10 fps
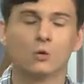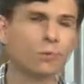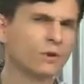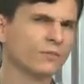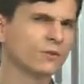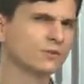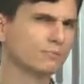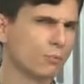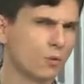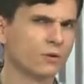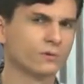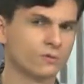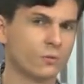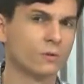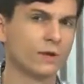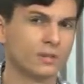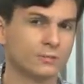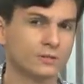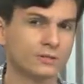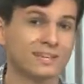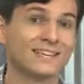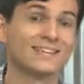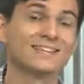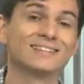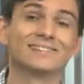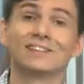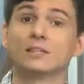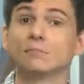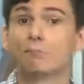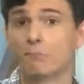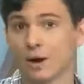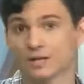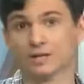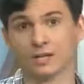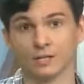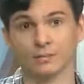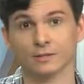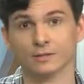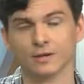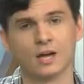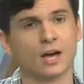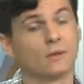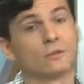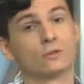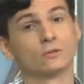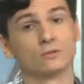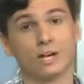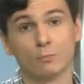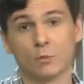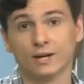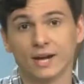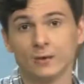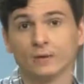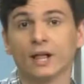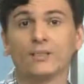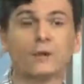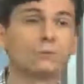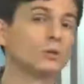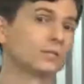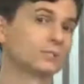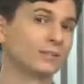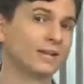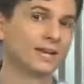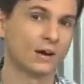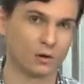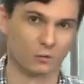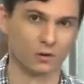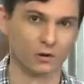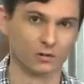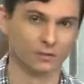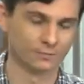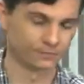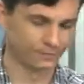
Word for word: One of those important form elements is the button element. I'm going to type one out and then we'll explain how it works.